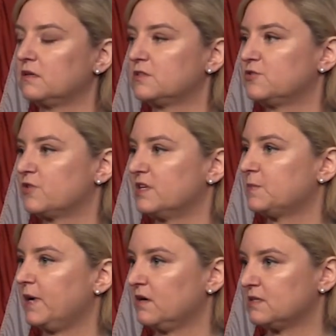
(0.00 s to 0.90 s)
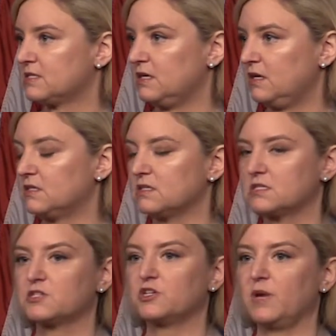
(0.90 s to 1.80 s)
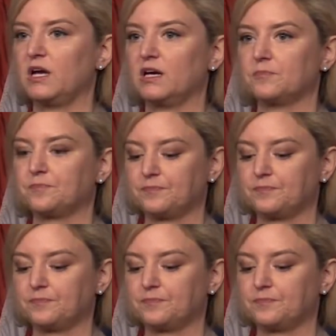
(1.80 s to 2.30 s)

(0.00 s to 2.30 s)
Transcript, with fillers: to transparency and decision-making.